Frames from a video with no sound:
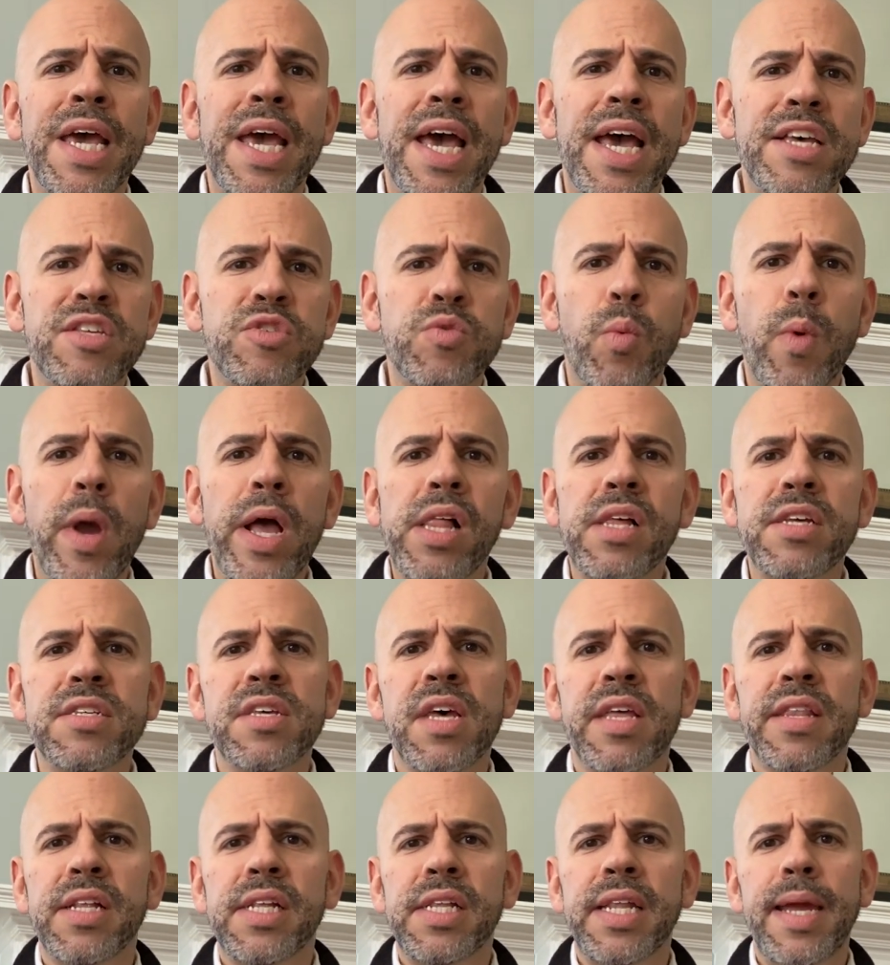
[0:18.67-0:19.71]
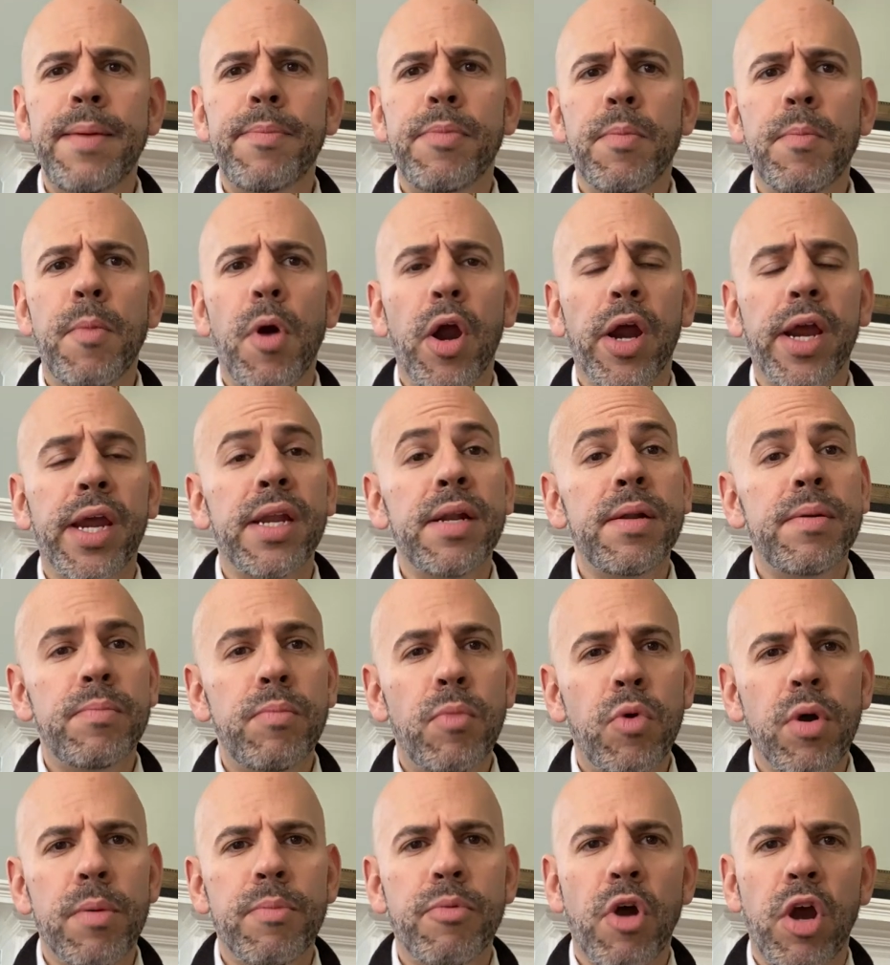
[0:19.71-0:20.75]
as well as on the labor market
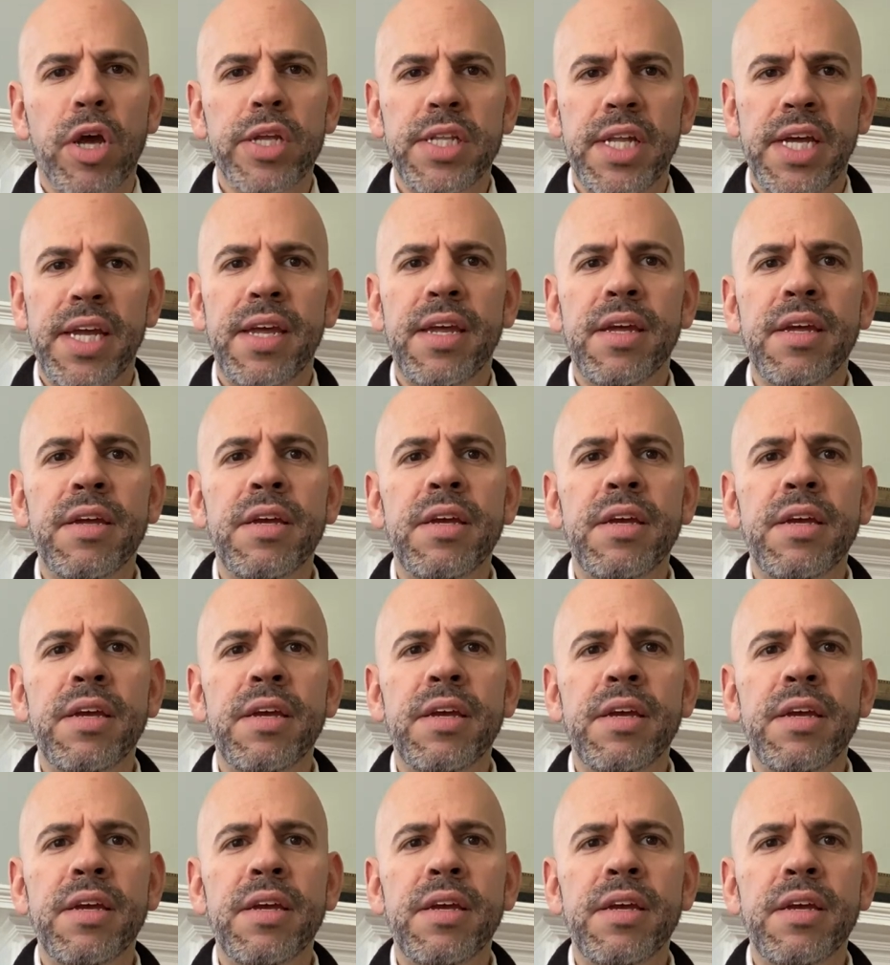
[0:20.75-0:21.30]
more broadly.